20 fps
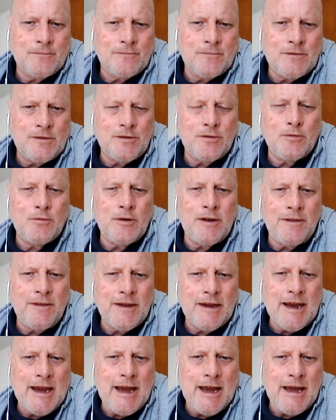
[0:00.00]
It's all in
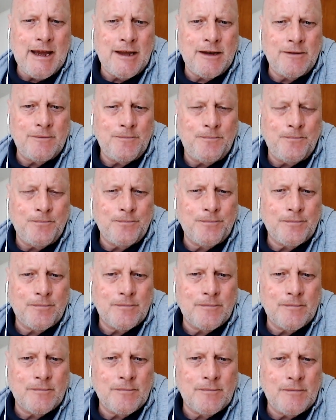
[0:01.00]
the can.
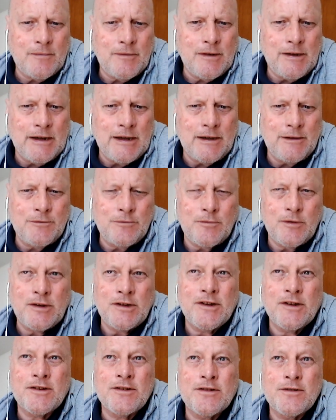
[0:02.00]
And we
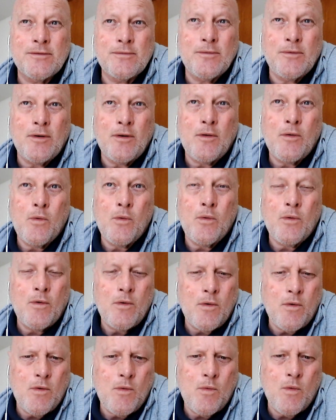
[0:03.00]
just
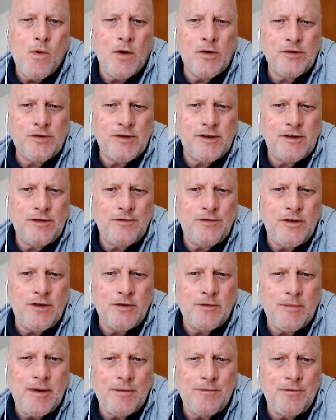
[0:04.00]
watch this
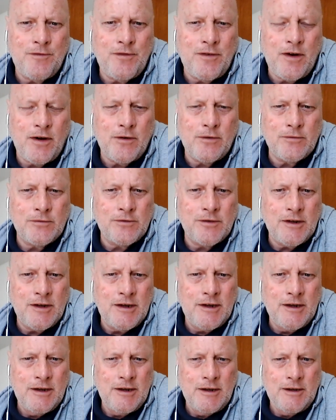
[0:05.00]
film unfold
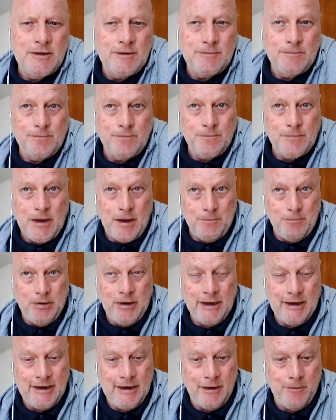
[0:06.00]
and
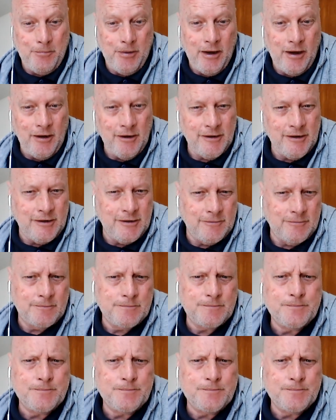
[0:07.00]
play our part in it.